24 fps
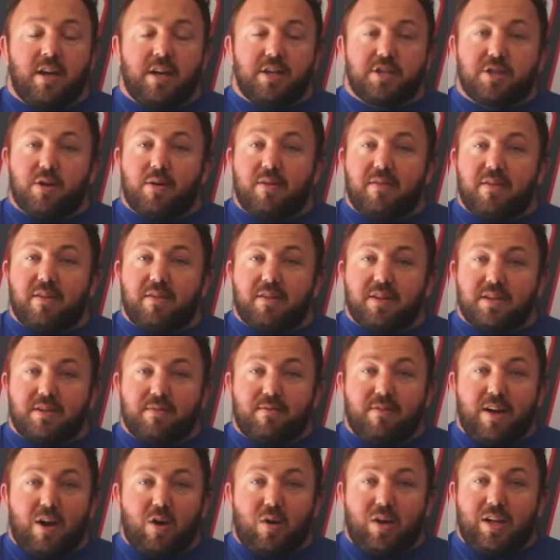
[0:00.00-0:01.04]
So even if it's
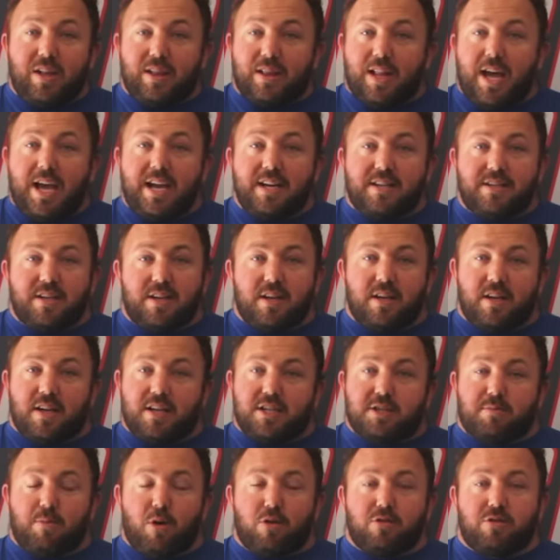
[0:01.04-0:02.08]
very light
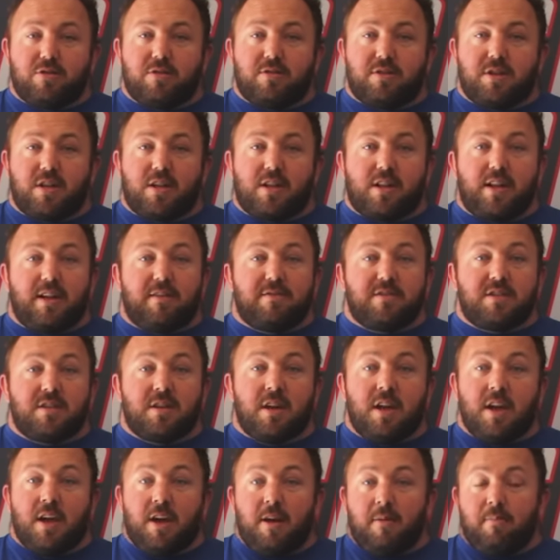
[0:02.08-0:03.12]
exposure to the lifts,
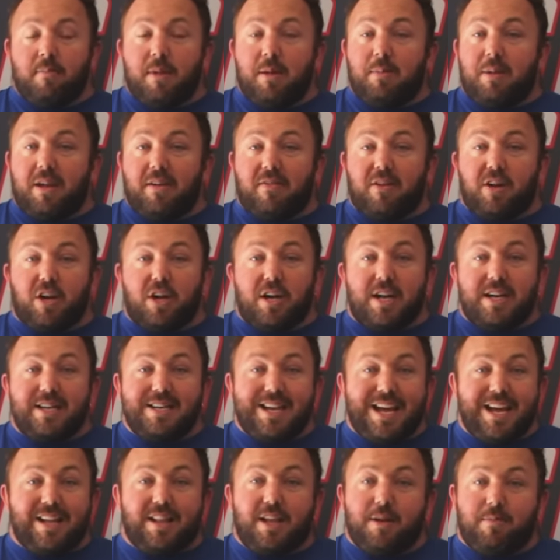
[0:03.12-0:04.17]
maybe even on a
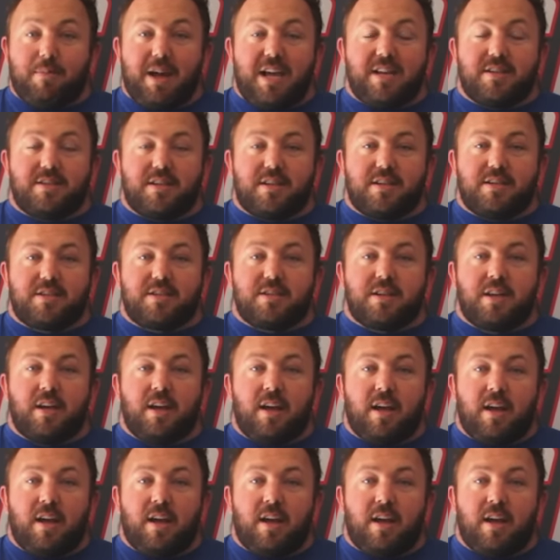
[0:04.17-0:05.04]
daily basis,